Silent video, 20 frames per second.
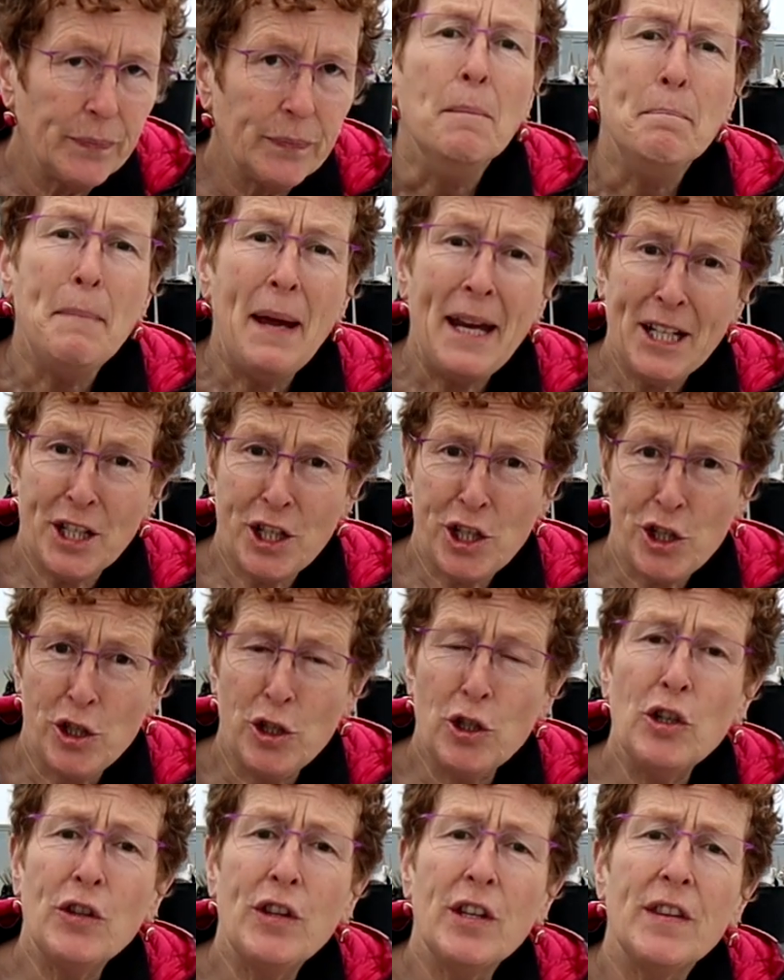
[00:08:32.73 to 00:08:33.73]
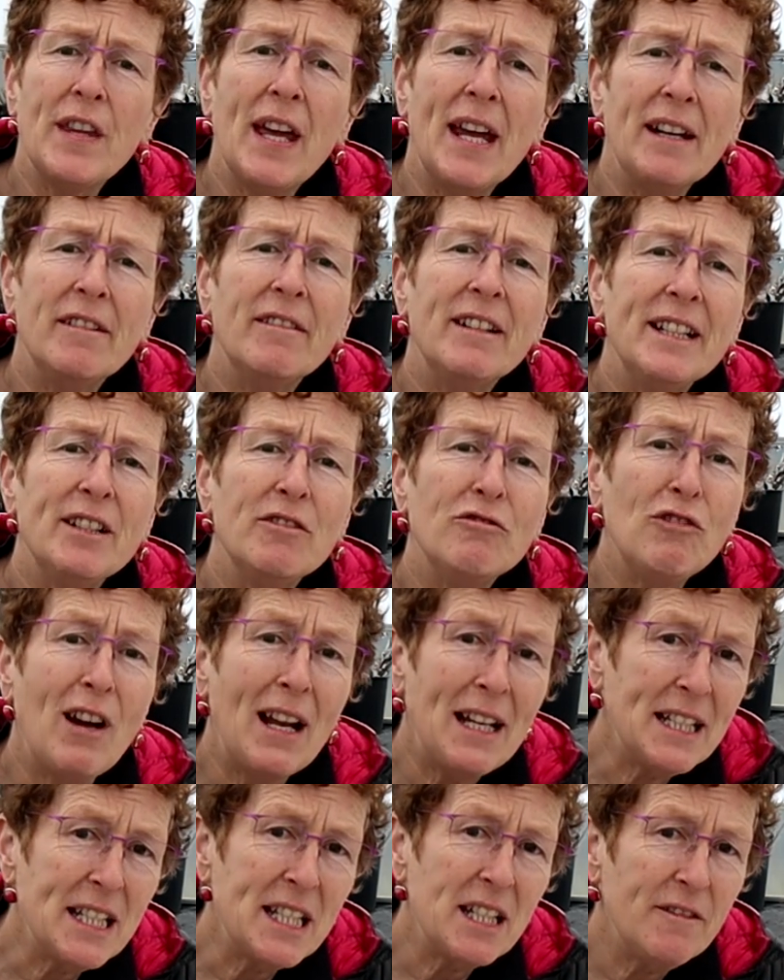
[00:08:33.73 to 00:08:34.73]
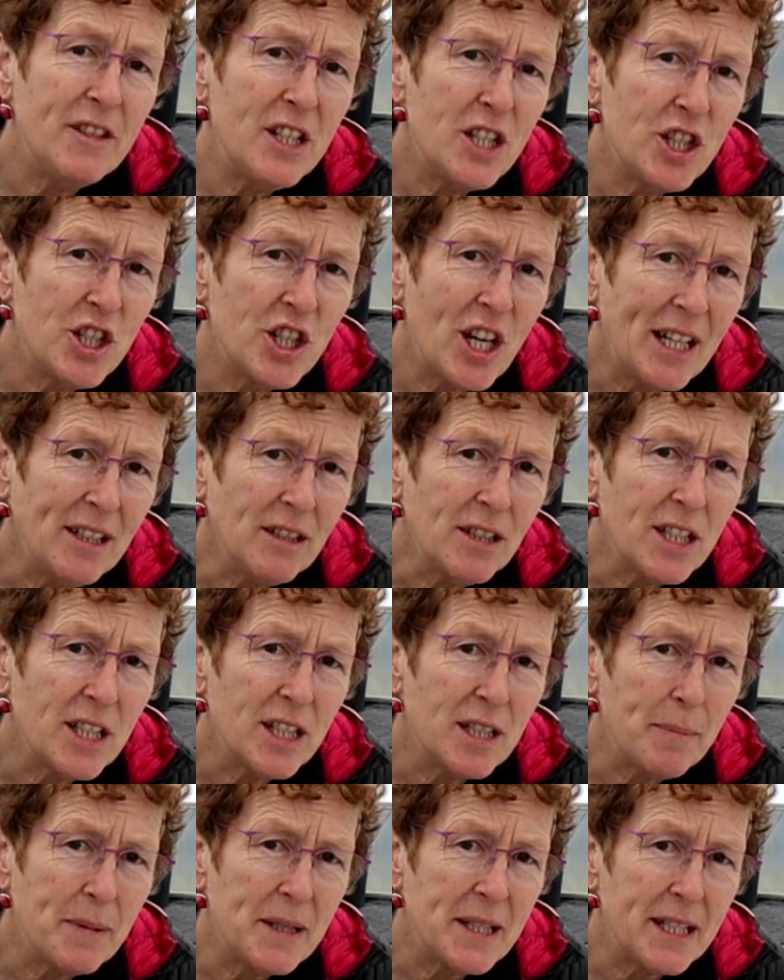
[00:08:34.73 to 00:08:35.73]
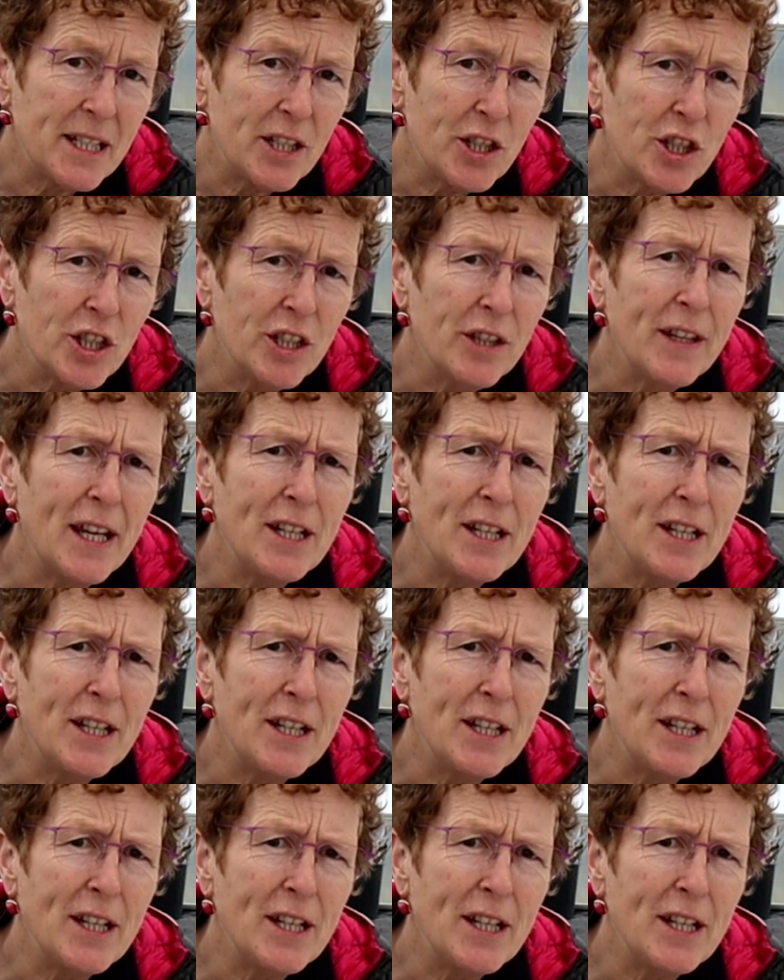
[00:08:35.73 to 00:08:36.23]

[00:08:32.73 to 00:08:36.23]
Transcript: Make sure that they are in a relatively sheltered position.